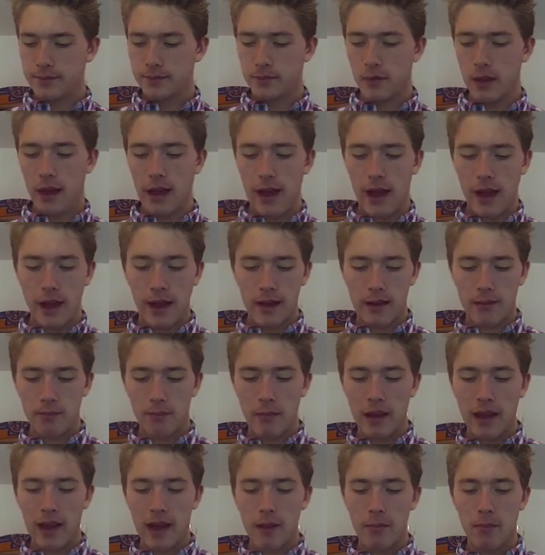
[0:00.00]
And
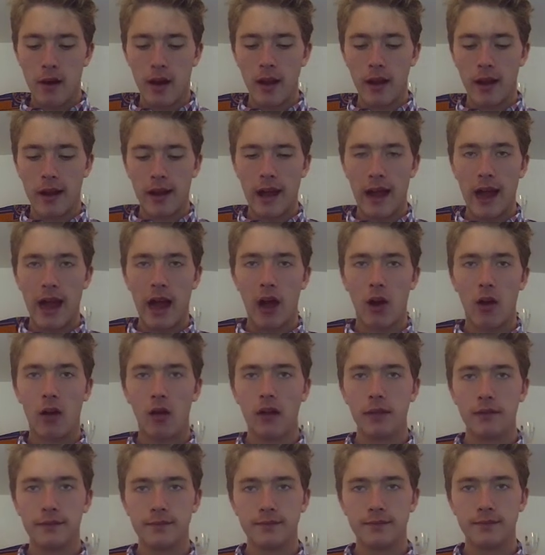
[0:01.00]
me and my cow
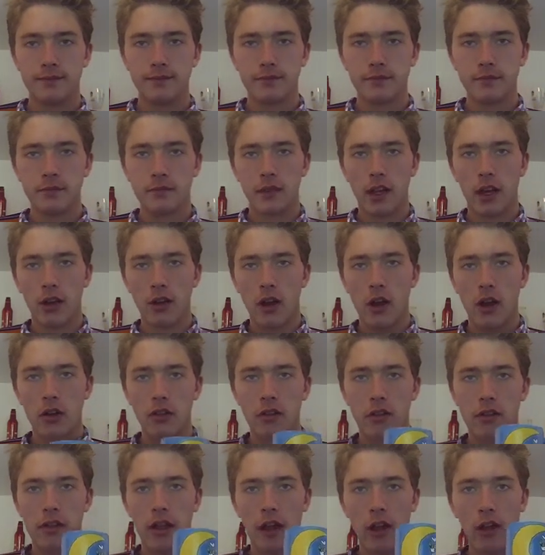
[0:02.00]
are going
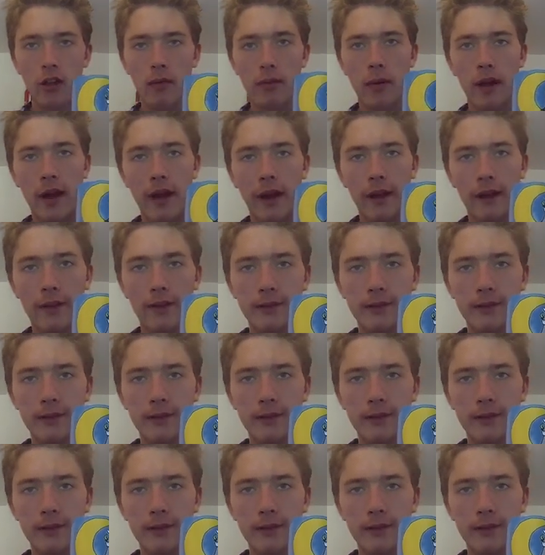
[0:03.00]
to say goodbye.